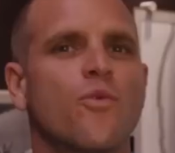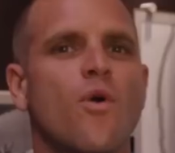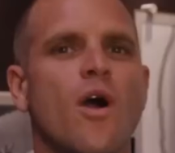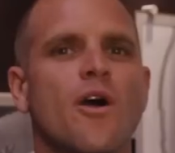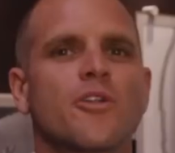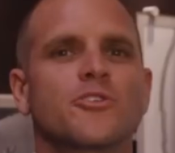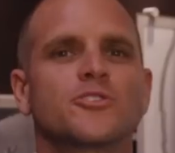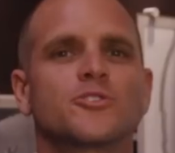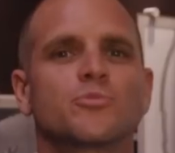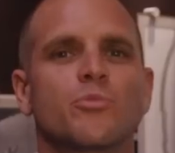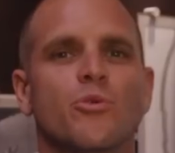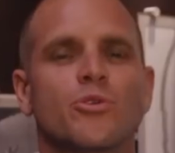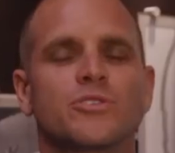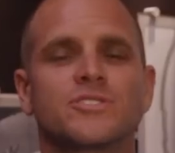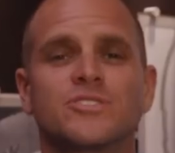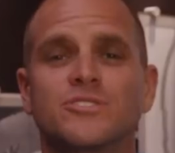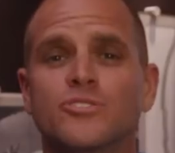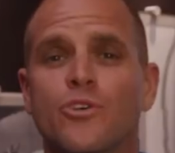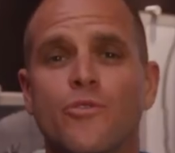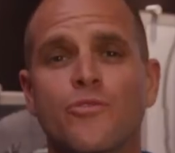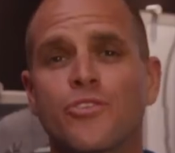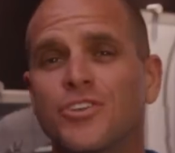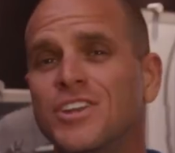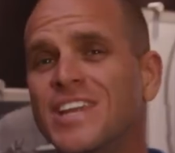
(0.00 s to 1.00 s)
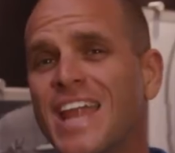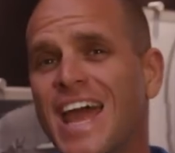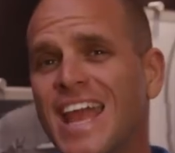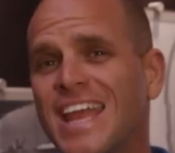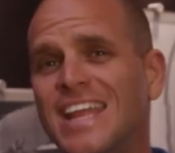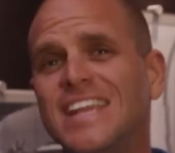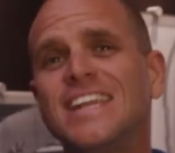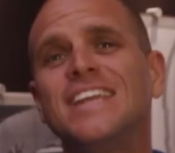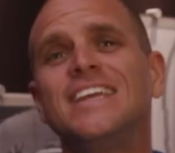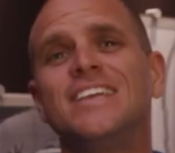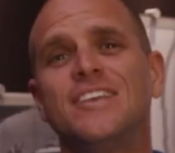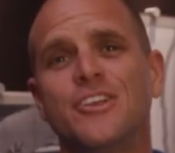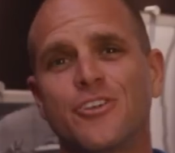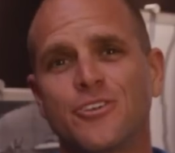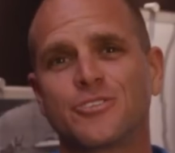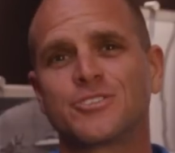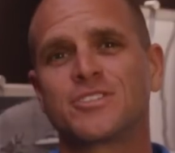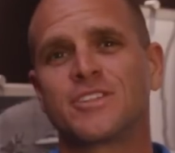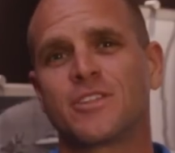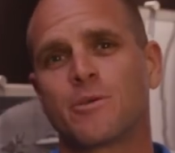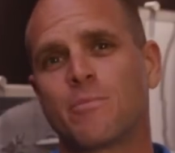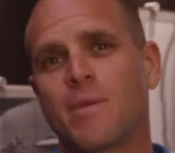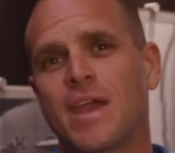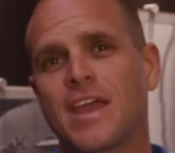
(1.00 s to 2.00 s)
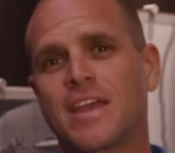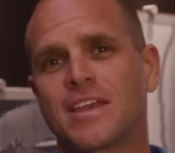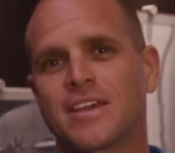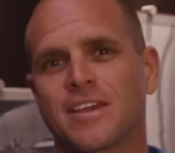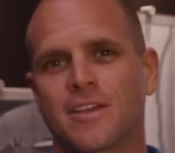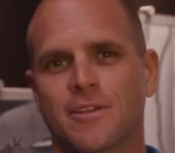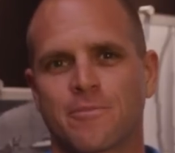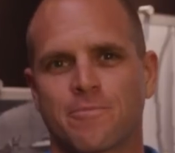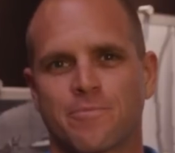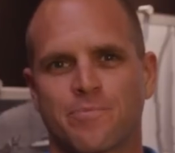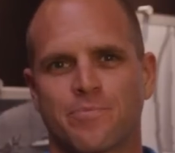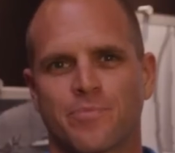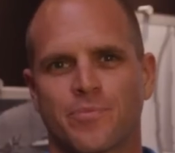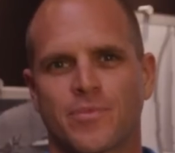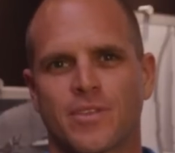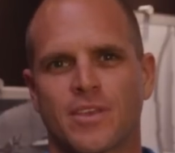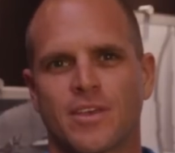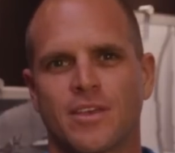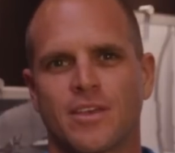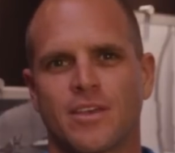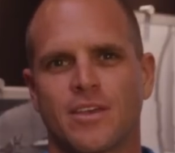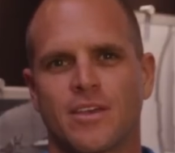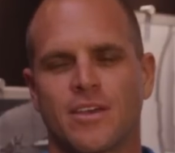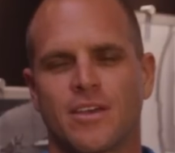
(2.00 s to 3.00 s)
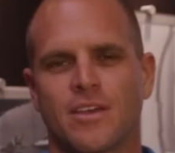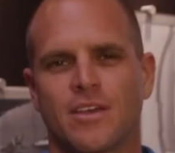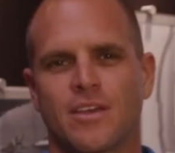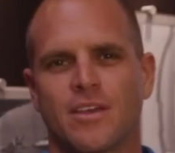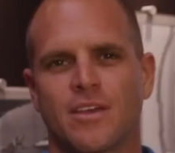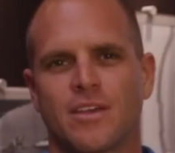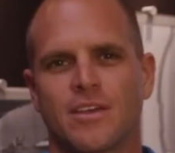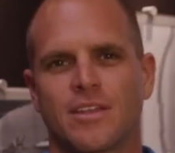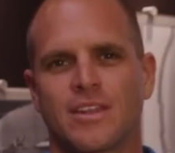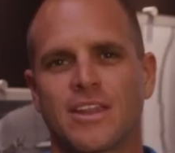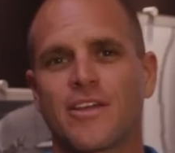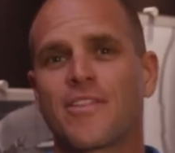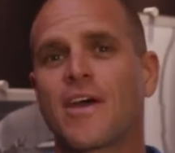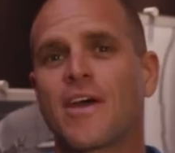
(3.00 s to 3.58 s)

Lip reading: water sports is over 90 years in the making. Now,